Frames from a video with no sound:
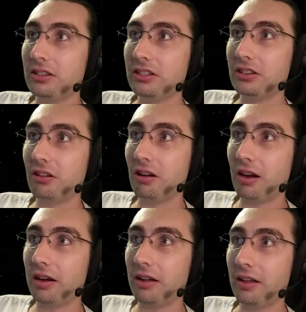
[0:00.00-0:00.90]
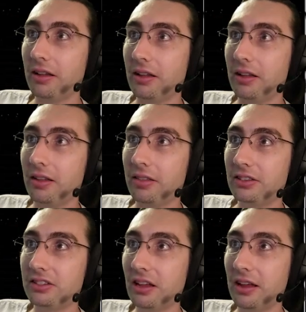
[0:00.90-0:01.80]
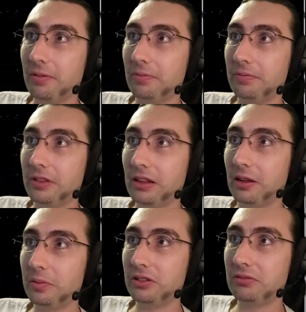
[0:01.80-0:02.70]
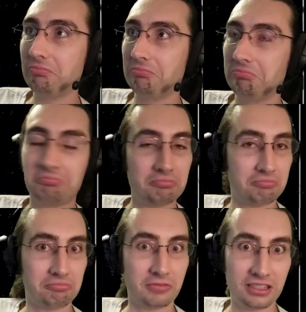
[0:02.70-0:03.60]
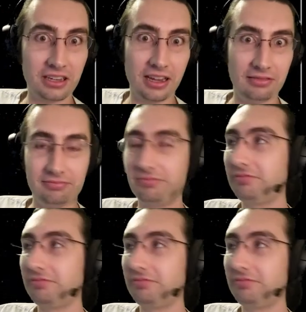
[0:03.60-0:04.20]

star, the sun. Oops, the sun.